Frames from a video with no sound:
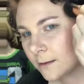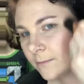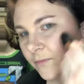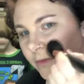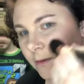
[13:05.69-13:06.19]
I
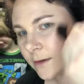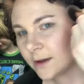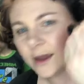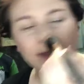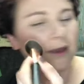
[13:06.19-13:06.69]
see the
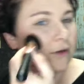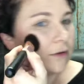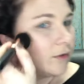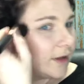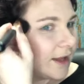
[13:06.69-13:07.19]
sticker. Yeah, you
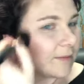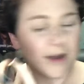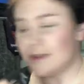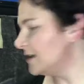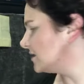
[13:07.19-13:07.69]
know Which I like
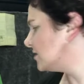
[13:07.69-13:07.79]
my things a